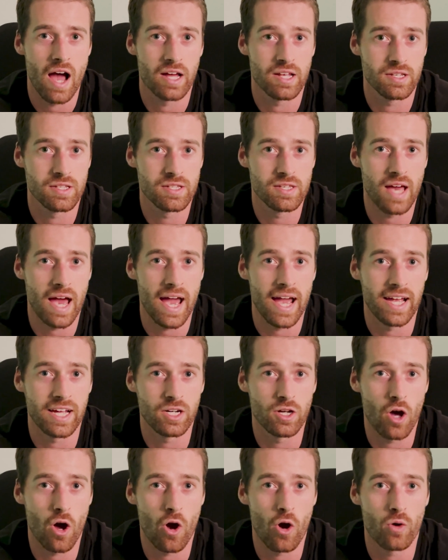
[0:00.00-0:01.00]
saying
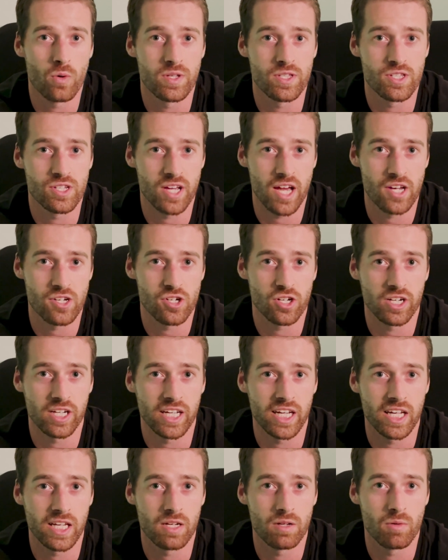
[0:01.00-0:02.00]
no and
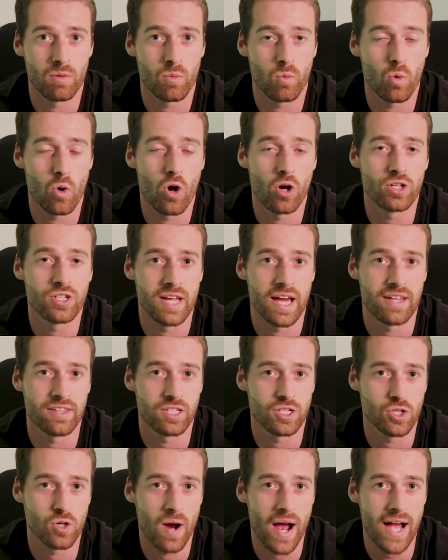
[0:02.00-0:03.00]
scheduling in work down
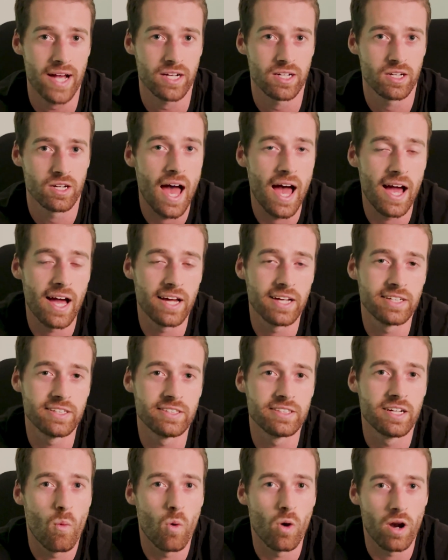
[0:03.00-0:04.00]
the track?
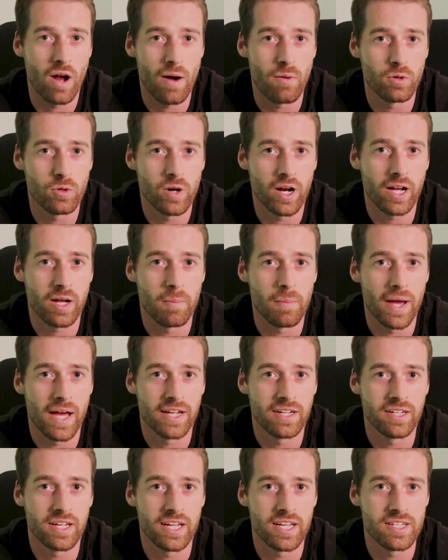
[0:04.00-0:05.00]
And what I would
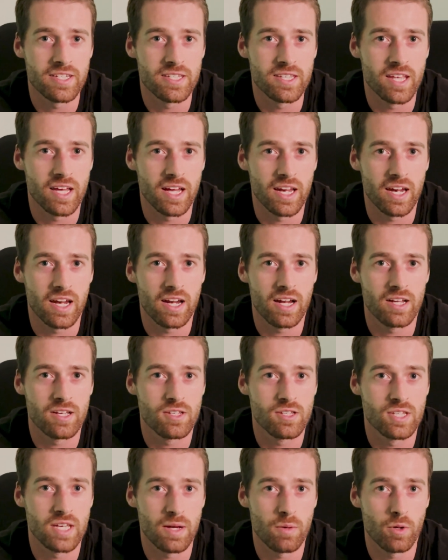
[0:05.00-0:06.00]
recommend is that
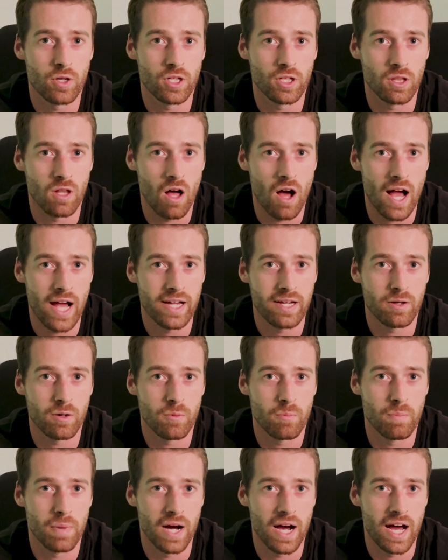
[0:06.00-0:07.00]
see what you
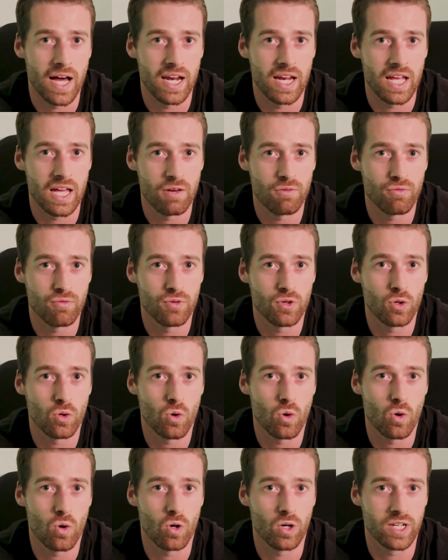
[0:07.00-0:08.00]
like, but if
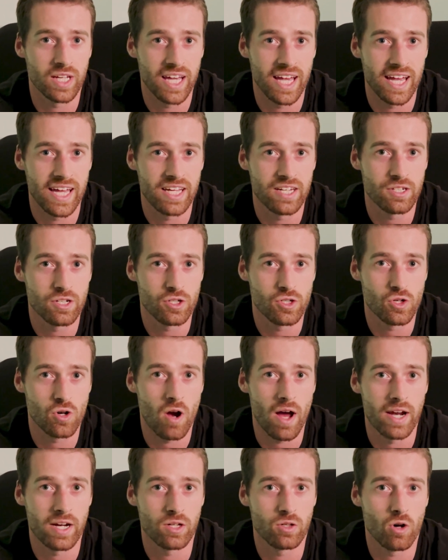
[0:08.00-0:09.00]
you're keen to
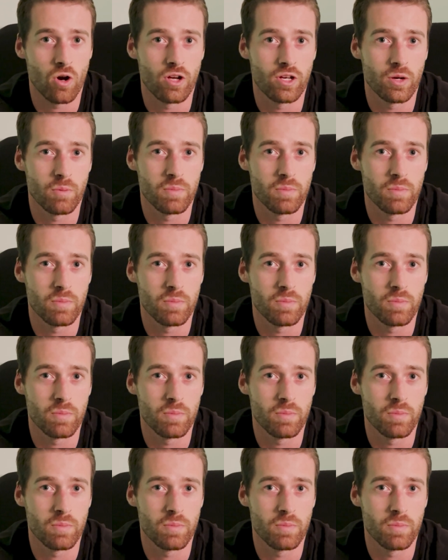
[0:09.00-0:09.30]
try to grow your